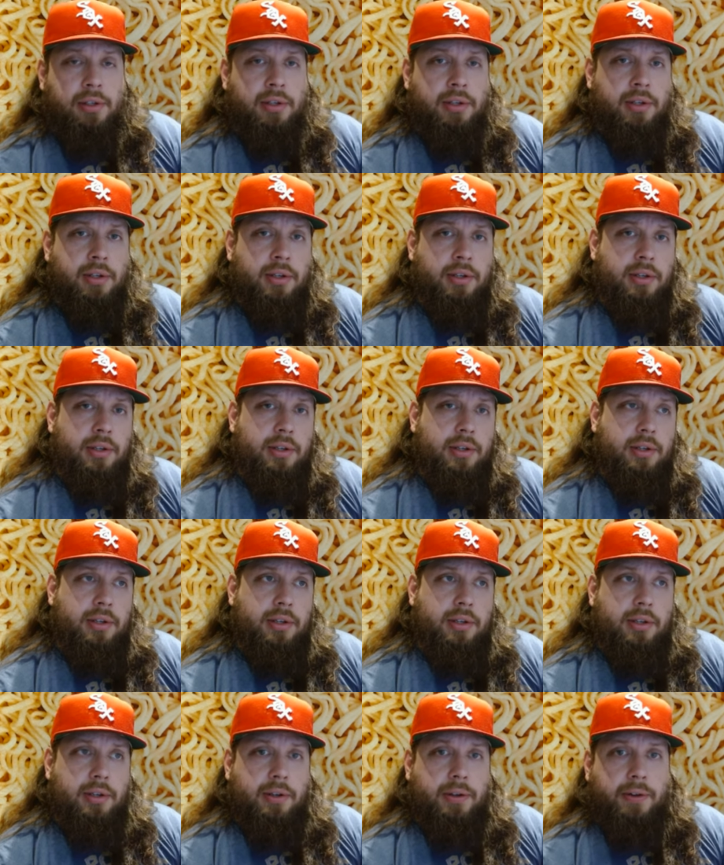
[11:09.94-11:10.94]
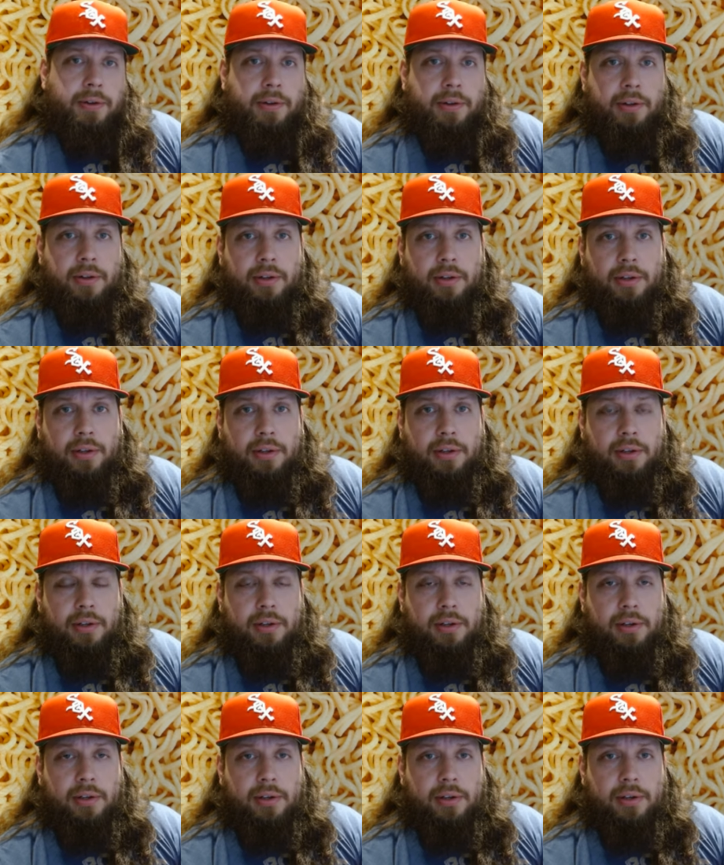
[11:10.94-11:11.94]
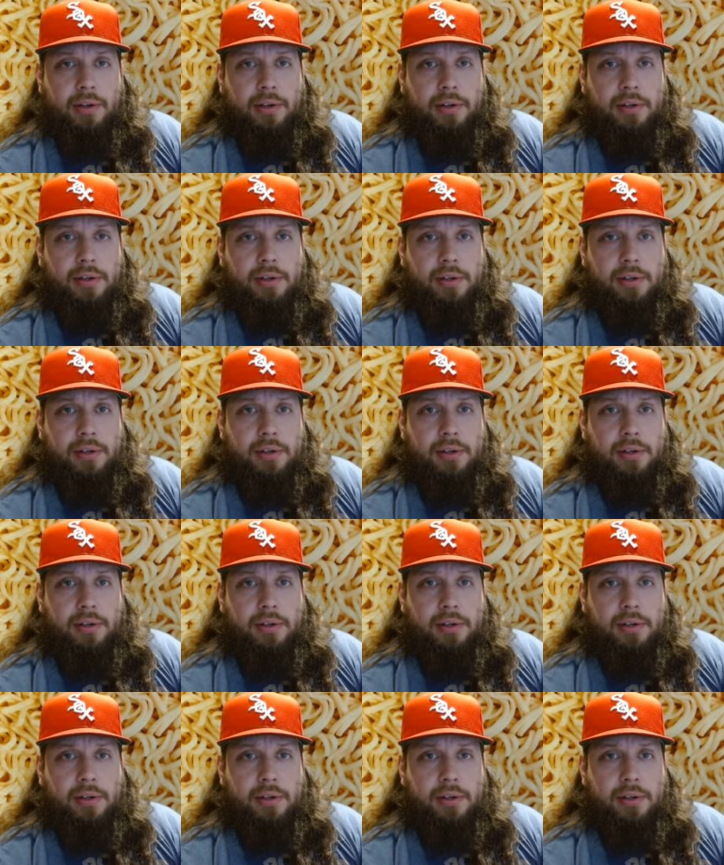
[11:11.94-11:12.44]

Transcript: (silence)